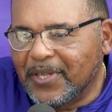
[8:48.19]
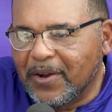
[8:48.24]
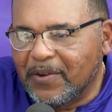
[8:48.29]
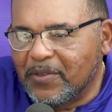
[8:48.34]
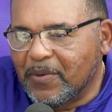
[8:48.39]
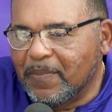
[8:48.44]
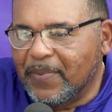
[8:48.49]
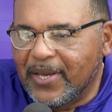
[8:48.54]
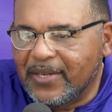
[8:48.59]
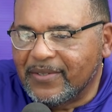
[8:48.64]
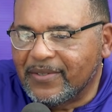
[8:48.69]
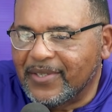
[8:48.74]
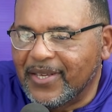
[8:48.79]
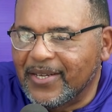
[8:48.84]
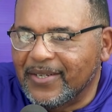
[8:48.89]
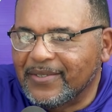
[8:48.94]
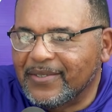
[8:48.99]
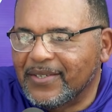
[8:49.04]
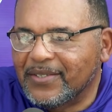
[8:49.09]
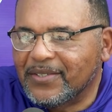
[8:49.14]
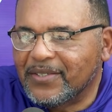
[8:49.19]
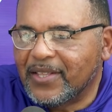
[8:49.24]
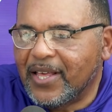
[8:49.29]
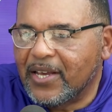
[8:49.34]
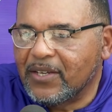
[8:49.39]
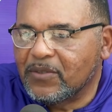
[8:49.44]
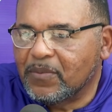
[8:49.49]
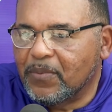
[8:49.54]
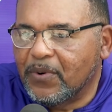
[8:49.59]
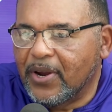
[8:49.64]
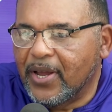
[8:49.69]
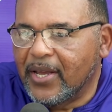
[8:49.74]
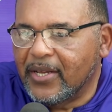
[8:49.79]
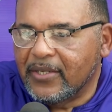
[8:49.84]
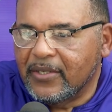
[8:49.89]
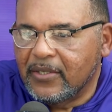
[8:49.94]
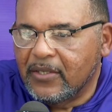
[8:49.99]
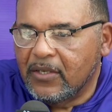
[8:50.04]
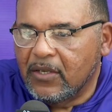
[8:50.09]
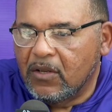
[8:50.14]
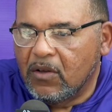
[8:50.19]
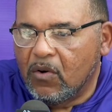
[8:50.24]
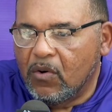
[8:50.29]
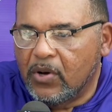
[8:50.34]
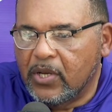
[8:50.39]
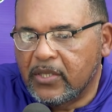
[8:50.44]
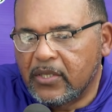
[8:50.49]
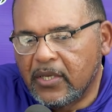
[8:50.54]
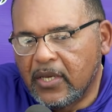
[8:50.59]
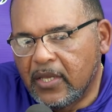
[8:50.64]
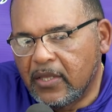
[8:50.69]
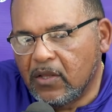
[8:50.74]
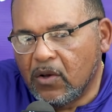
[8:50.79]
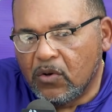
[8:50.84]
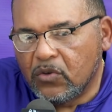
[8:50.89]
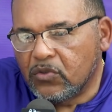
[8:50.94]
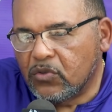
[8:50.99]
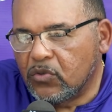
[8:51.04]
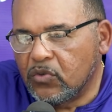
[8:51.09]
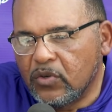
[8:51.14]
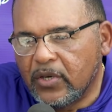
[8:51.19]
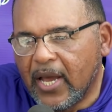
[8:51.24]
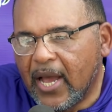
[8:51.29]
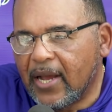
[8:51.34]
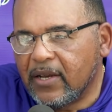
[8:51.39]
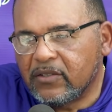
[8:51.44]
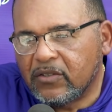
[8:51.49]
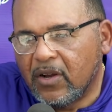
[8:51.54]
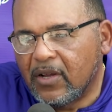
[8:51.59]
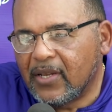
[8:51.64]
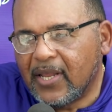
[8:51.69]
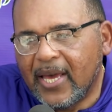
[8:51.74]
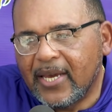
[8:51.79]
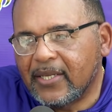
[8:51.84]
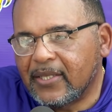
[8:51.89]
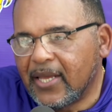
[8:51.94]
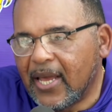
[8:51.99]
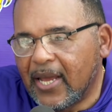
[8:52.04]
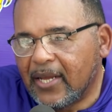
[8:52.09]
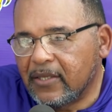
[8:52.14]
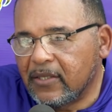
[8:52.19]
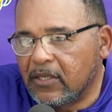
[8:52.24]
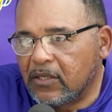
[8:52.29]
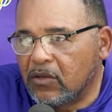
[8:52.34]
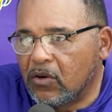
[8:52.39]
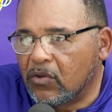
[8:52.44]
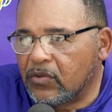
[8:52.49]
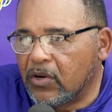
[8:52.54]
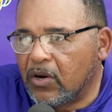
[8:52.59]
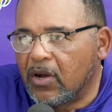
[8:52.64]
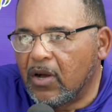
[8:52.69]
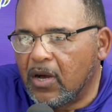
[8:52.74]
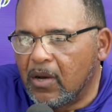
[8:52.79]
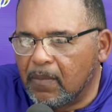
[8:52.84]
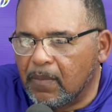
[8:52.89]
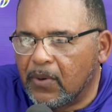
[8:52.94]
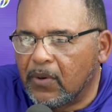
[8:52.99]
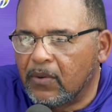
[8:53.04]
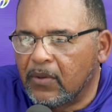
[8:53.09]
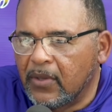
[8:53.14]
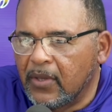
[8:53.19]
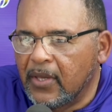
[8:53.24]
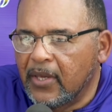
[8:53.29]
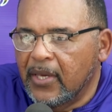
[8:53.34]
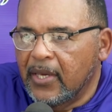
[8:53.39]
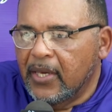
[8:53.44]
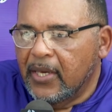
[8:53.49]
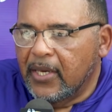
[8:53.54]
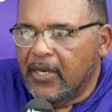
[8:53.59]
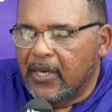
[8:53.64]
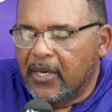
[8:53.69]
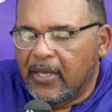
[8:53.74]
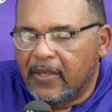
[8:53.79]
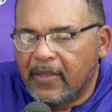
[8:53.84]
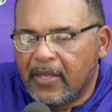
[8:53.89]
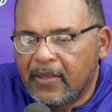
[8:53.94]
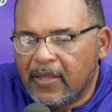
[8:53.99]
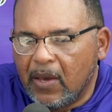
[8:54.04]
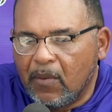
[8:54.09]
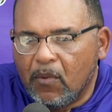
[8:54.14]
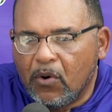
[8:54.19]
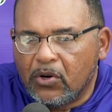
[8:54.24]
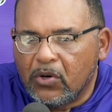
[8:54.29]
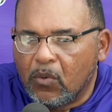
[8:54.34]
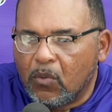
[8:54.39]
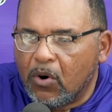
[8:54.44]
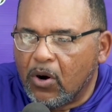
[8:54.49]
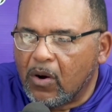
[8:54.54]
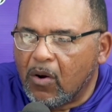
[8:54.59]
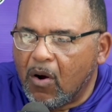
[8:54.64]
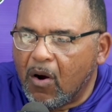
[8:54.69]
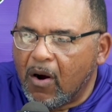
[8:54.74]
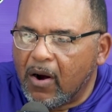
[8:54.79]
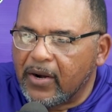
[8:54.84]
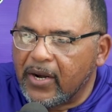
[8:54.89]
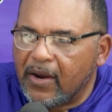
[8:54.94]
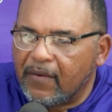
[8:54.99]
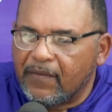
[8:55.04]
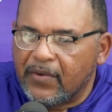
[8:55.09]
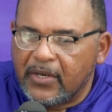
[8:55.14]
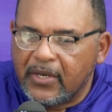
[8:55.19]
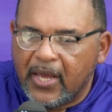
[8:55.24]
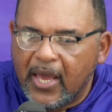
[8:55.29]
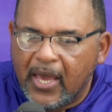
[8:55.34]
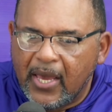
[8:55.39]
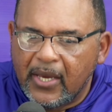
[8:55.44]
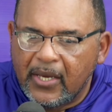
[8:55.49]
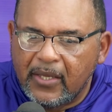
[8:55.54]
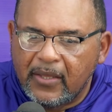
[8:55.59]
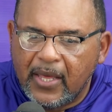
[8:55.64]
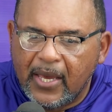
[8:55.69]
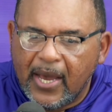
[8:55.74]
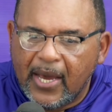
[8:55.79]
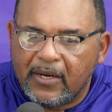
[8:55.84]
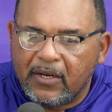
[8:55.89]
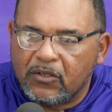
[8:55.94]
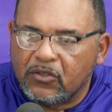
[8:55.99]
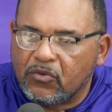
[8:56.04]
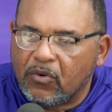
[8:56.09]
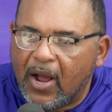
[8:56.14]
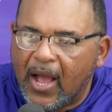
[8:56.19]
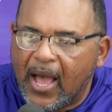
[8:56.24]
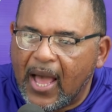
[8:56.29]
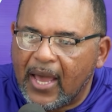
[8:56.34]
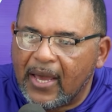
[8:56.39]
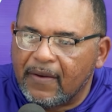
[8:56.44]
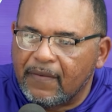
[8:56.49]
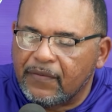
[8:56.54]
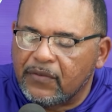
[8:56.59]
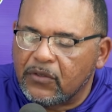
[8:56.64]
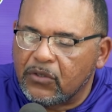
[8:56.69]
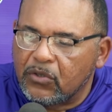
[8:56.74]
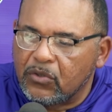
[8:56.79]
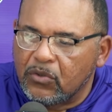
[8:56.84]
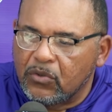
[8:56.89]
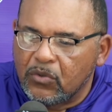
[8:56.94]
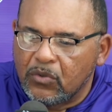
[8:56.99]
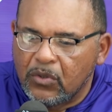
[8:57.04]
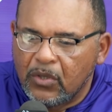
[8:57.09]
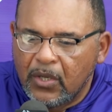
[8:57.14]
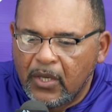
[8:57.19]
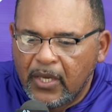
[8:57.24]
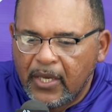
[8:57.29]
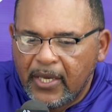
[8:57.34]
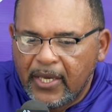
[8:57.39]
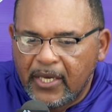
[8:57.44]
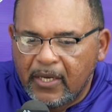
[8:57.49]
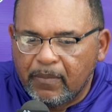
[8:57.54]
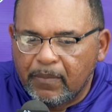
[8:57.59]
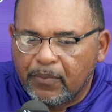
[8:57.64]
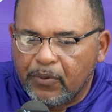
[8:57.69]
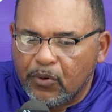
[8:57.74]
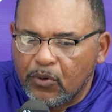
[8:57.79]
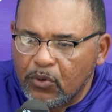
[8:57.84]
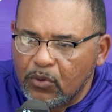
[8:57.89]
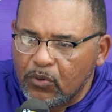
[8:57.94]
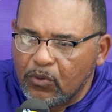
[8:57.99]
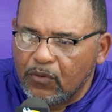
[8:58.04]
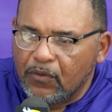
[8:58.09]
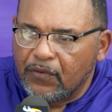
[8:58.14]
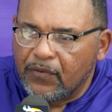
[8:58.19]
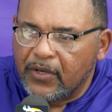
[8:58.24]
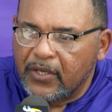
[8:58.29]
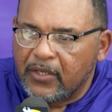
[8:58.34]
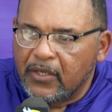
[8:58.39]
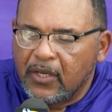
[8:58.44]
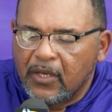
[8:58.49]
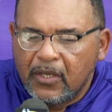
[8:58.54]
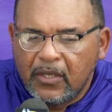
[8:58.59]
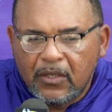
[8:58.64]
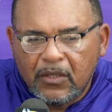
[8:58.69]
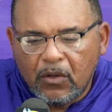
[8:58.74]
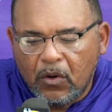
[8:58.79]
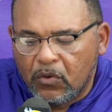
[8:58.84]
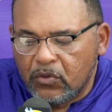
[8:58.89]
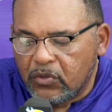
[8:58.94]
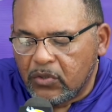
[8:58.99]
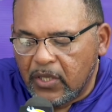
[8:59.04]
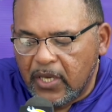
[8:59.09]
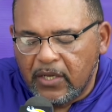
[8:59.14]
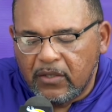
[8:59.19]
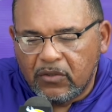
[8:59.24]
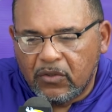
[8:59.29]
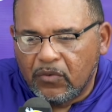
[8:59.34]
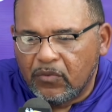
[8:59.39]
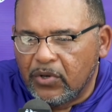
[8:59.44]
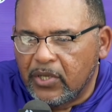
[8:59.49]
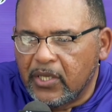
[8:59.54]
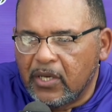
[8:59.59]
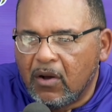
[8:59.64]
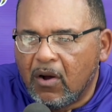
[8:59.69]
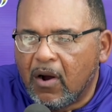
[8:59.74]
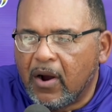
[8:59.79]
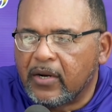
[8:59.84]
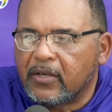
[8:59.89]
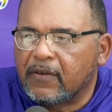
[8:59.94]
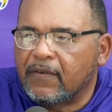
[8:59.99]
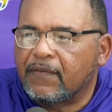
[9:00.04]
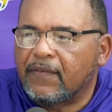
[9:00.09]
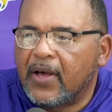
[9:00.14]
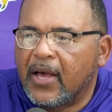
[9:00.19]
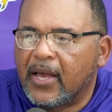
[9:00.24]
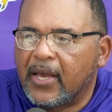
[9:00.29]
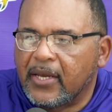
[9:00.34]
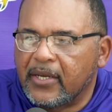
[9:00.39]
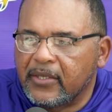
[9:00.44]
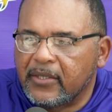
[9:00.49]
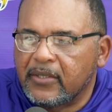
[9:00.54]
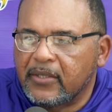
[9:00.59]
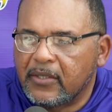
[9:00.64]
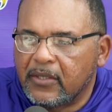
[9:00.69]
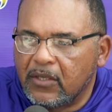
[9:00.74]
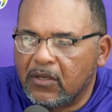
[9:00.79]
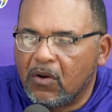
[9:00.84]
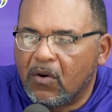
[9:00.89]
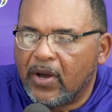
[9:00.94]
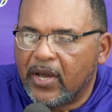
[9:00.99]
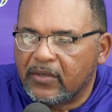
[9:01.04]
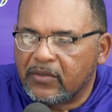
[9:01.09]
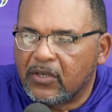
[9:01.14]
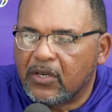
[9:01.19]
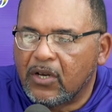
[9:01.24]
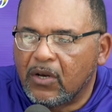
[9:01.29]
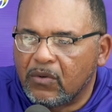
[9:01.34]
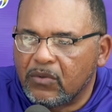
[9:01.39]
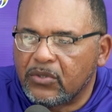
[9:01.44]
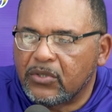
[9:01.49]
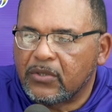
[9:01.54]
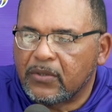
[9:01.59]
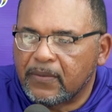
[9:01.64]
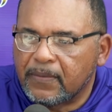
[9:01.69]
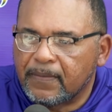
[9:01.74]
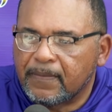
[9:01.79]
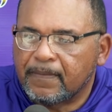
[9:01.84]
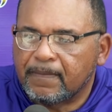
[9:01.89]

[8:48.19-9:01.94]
they're the best thing since sliced bread, you know, and those two guys aren't like that. You know, they're humble and they want to work hard every day. They got a drive to improve, and those things are really hard to find, you know, as a coach.